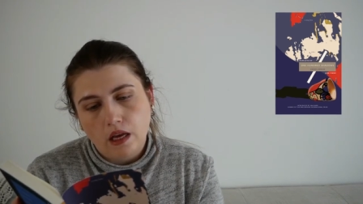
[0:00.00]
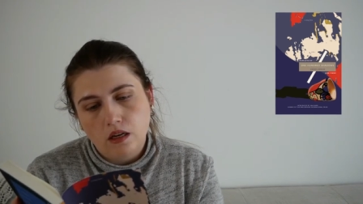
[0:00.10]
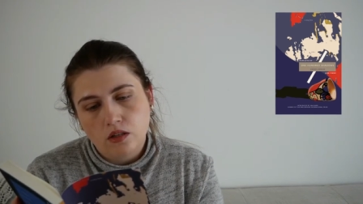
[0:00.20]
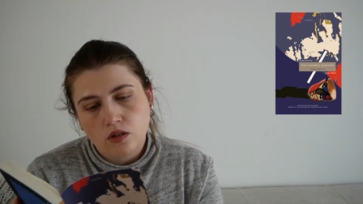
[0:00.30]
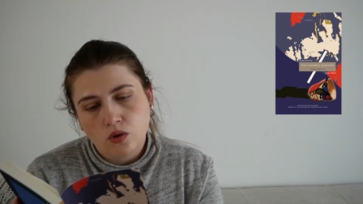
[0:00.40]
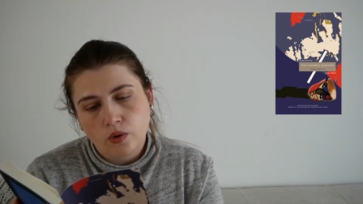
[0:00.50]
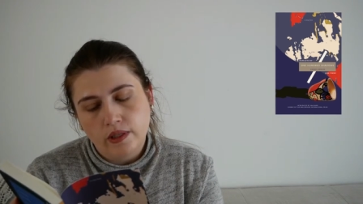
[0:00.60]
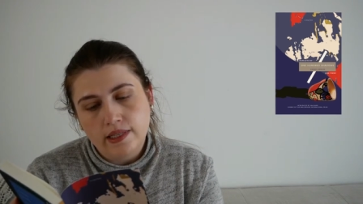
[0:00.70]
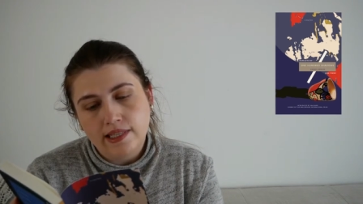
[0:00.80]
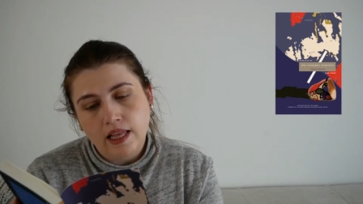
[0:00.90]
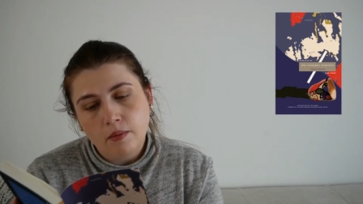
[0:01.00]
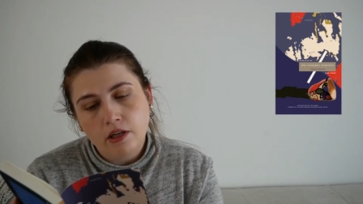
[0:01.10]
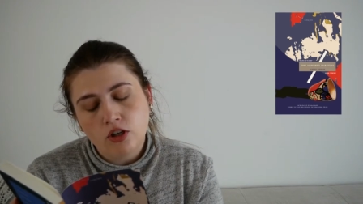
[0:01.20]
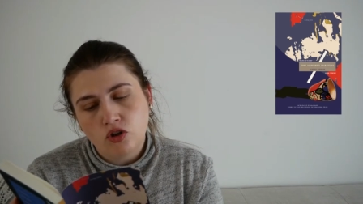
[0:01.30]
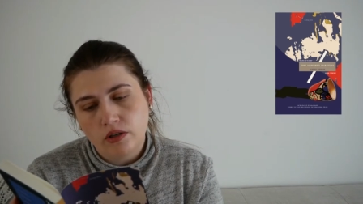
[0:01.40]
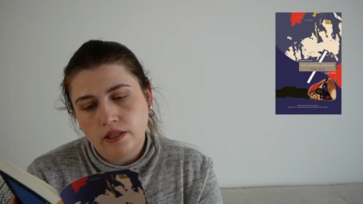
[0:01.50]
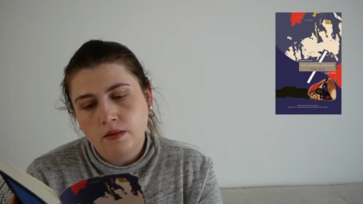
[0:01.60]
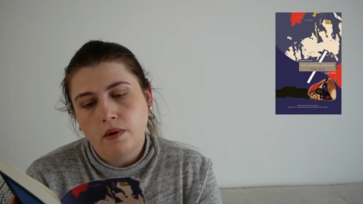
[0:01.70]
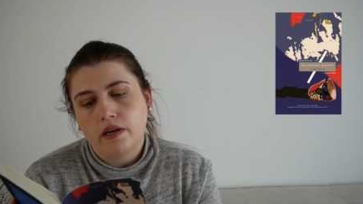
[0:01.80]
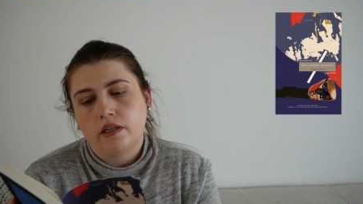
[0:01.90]
So in the slum electronics
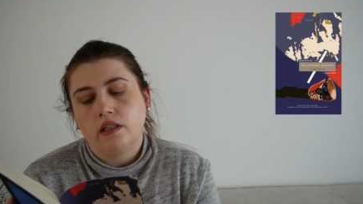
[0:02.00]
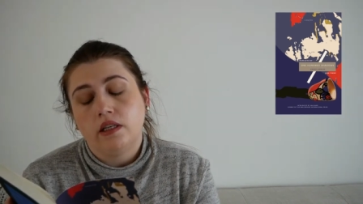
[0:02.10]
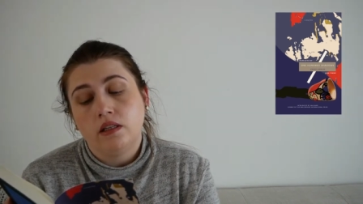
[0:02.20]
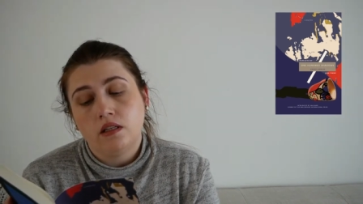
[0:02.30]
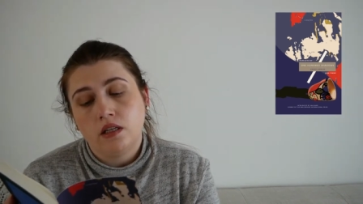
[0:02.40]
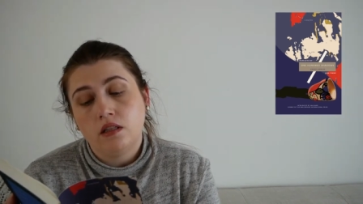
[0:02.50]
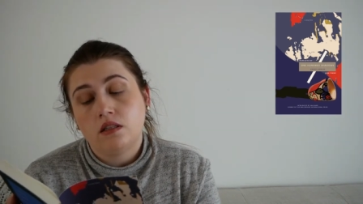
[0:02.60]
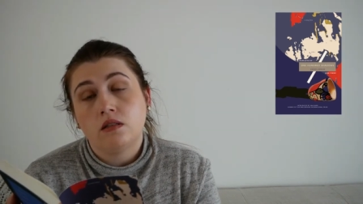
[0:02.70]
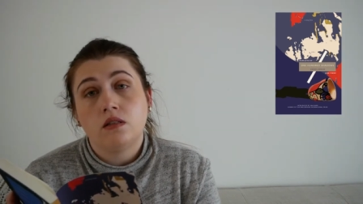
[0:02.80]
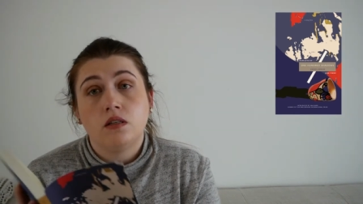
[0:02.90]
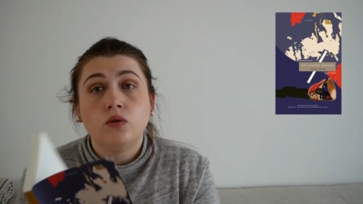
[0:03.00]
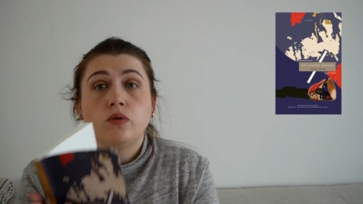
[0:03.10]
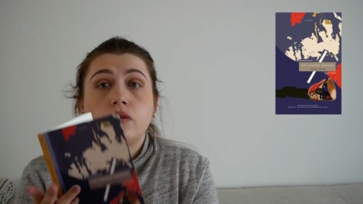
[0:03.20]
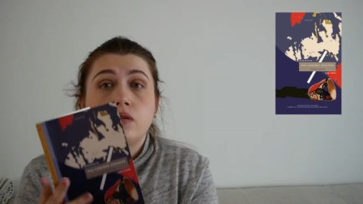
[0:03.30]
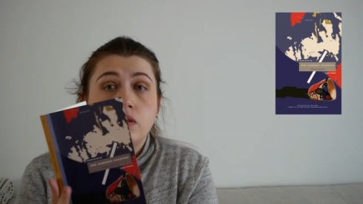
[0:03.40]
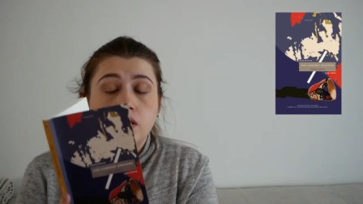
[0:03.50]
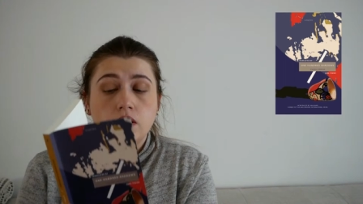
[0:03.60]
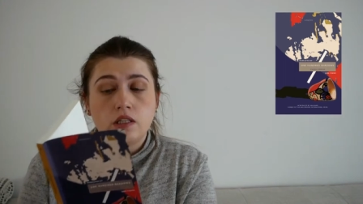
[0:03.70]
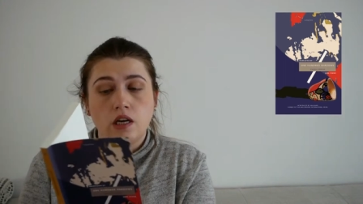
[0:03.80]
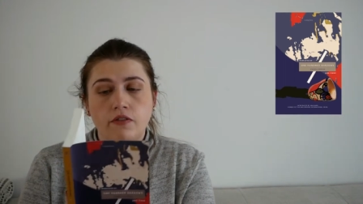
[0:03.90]
market in the central Seoul, so it
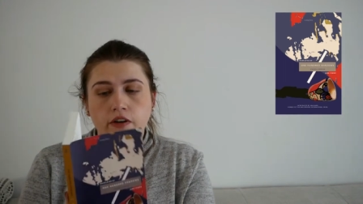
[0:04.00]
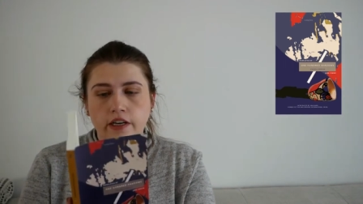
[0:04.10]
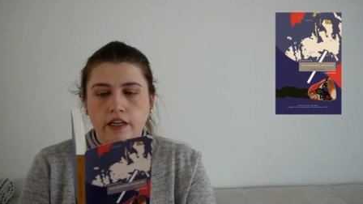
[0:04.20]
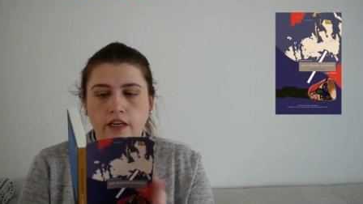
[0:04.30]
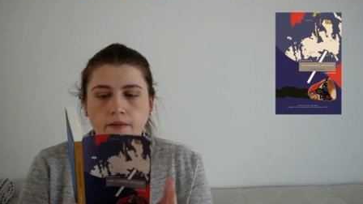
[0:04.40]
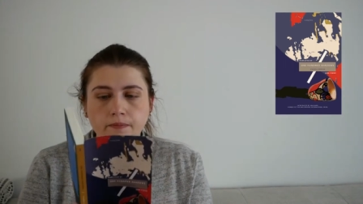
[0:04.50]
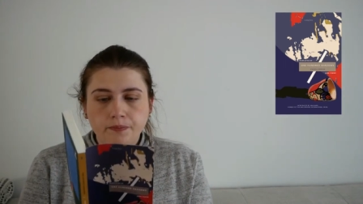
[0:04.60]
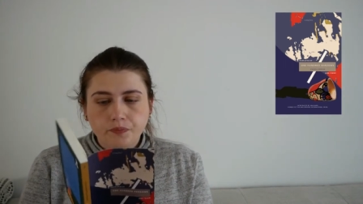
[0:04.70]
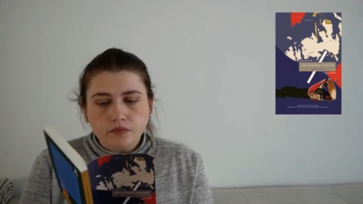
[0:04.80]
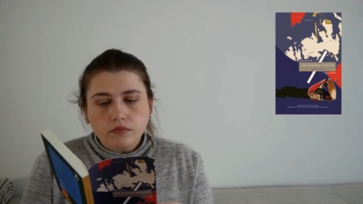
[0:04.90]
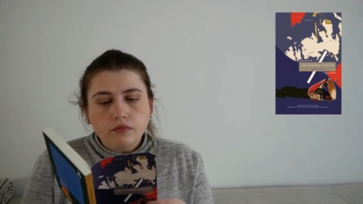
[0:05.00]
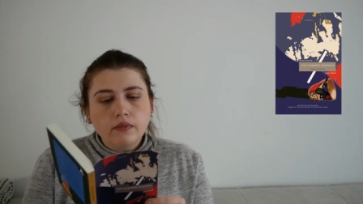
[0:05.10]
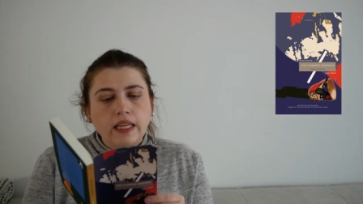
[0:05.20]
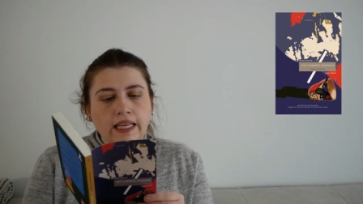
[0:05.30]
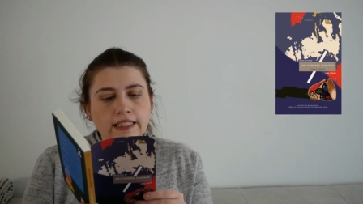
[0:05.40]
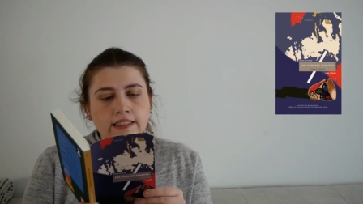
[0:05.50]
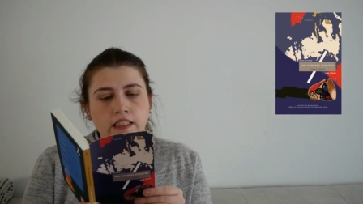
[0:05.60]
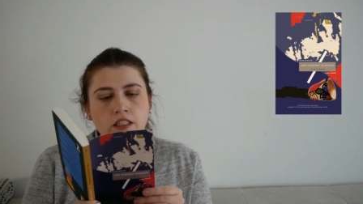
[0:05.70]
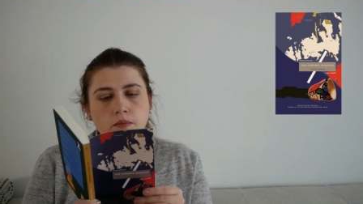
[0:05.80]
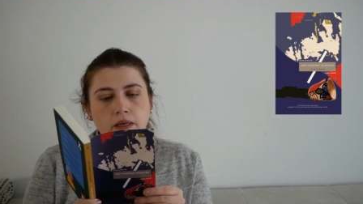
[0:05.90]
is South Korea, a
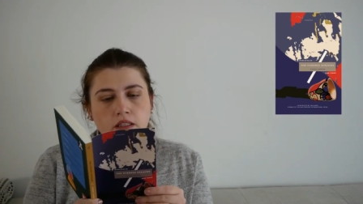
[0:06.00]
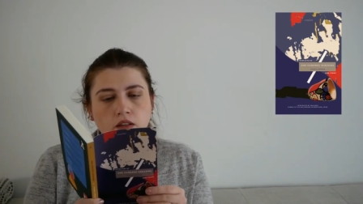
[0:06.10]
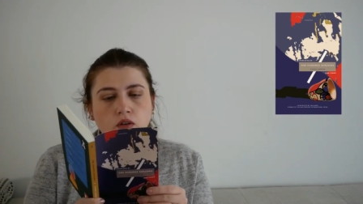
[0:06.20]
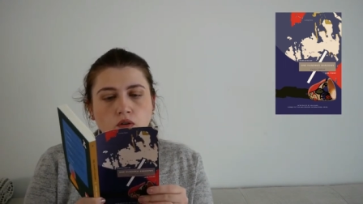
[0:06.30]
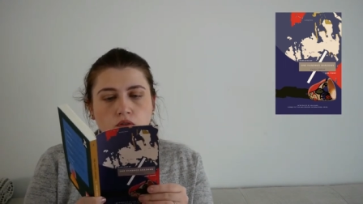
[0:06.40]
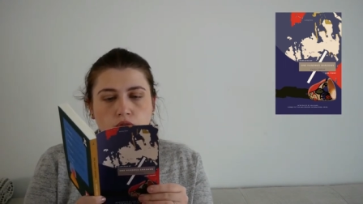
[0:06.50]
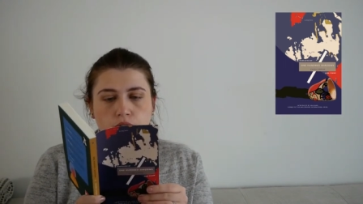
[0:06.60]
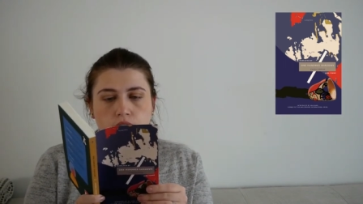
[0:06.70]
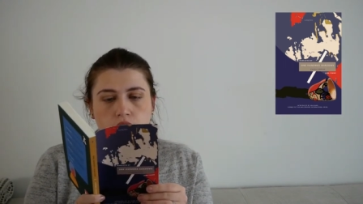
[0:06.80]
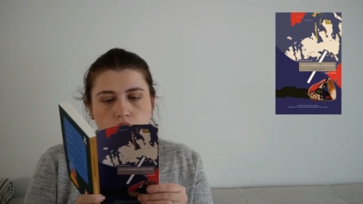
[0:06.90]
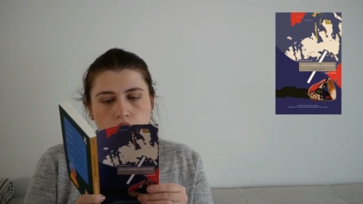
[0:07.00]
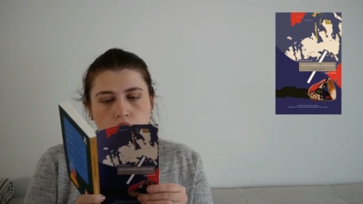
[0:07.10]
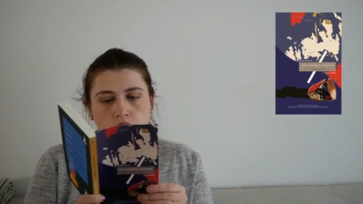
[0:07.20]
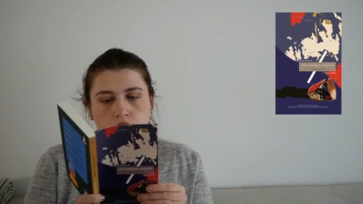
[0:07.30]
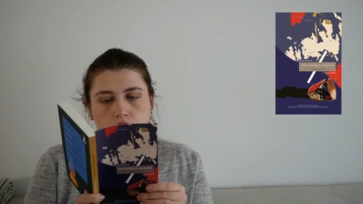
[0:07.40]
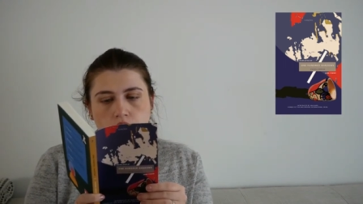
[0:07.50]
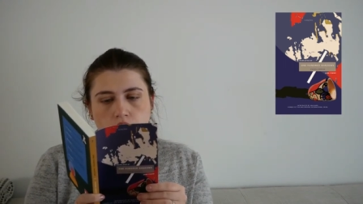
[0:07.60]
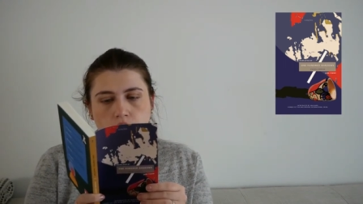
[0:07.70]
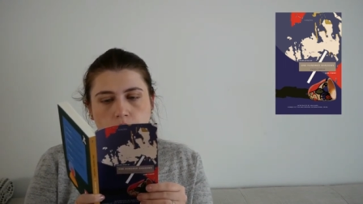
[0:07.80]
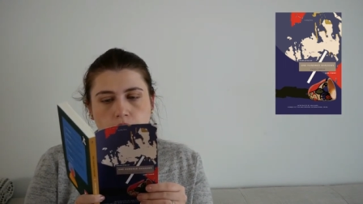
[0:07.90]
city better known for its skinny
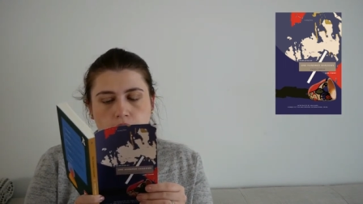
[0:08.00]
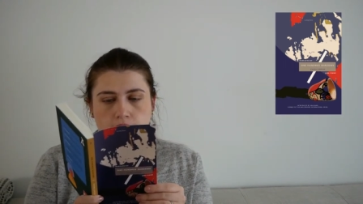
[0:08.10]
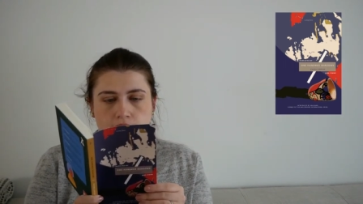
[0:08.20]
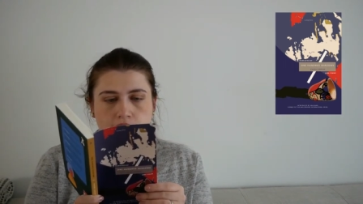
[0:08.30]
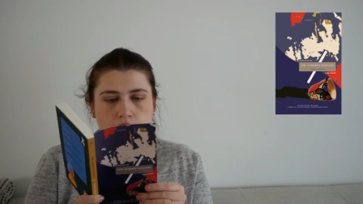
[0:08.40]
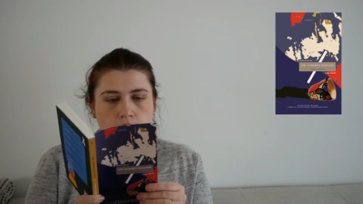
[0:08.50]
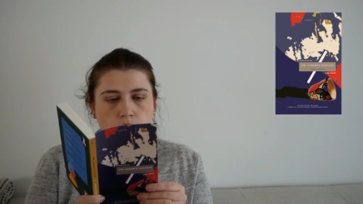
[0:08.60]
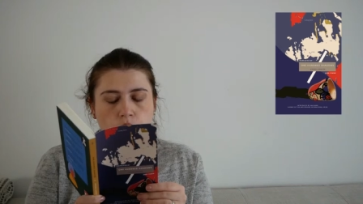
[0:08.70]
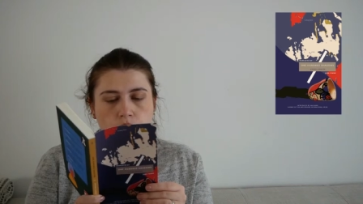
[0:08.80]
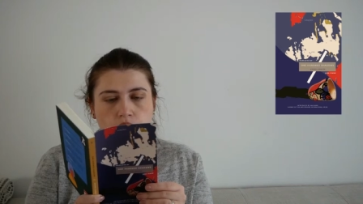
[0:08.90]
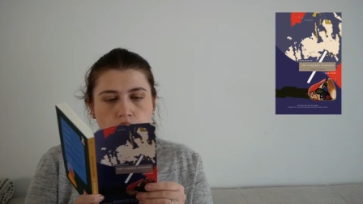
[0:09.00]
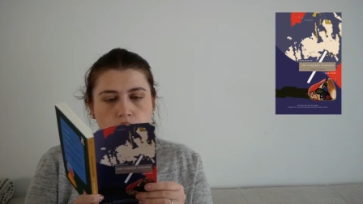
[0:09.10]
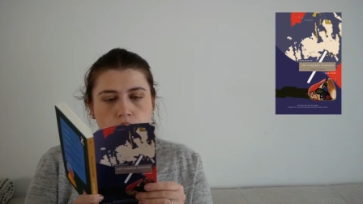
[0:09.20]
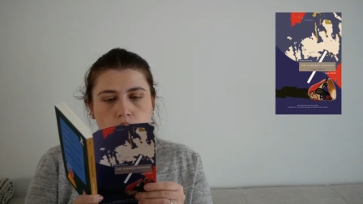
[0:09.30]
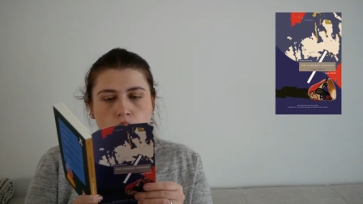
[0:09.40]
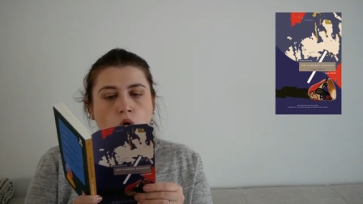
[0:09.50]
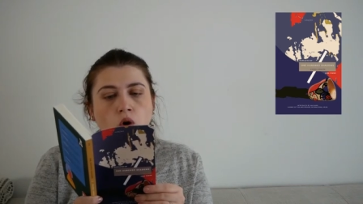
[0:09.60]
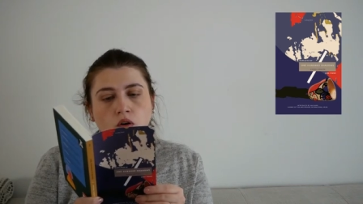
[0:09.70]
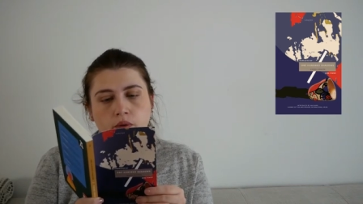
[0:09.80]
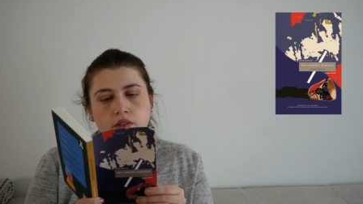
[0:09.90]
skyscrapers and slick pop videos, an
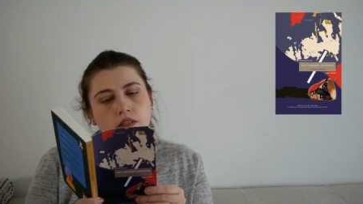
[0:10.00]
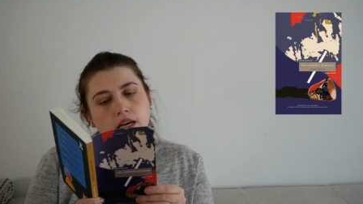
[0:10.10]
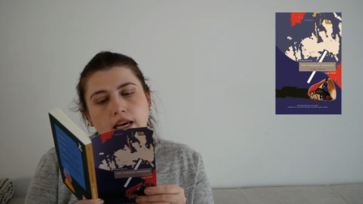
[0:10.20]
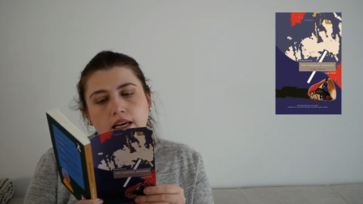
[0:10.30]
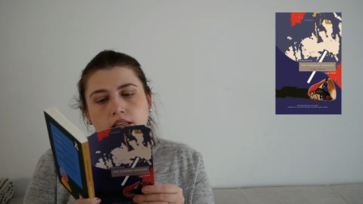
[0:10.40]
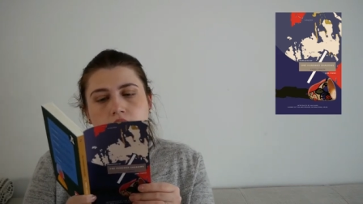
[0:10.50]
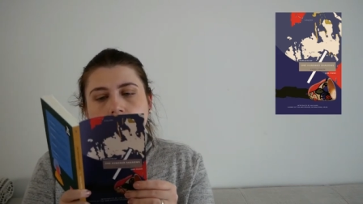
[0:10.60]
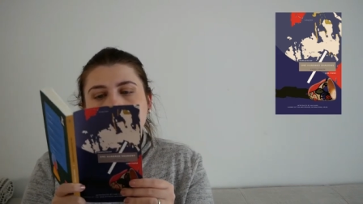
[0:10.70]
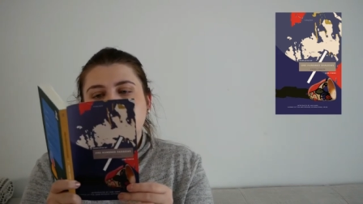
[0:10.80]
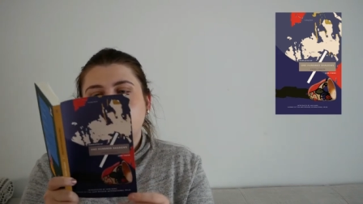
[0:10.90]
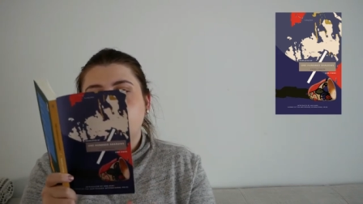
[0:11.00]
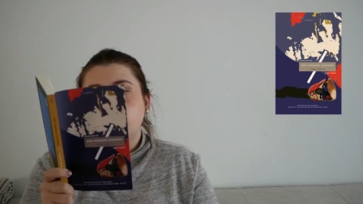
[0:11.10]
awkward, tentative